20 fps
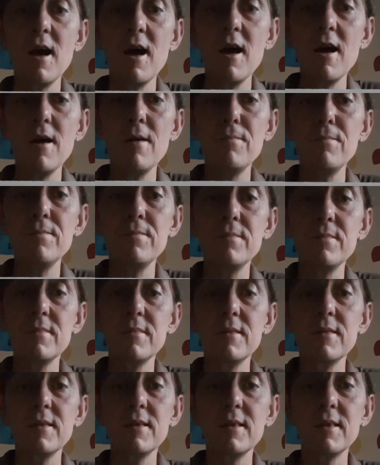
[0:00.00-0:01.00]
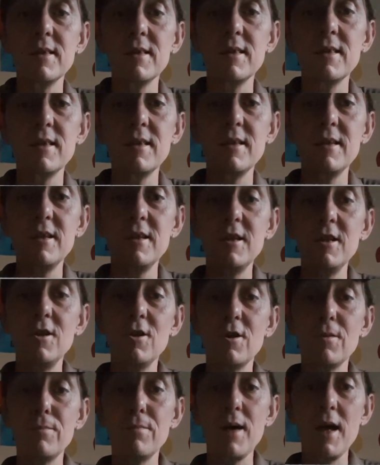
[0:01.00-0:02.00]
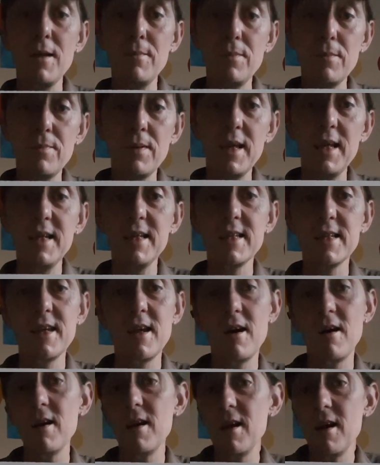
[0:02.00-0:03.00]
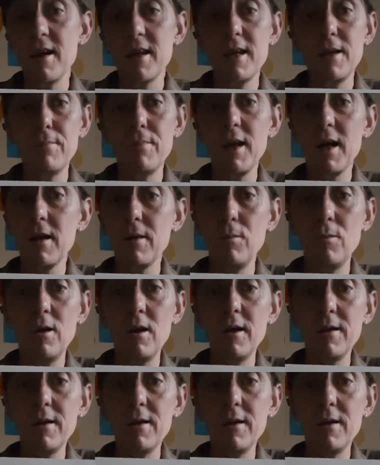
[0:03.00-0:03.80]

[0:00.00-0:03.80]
You can paper piece it. I like it black and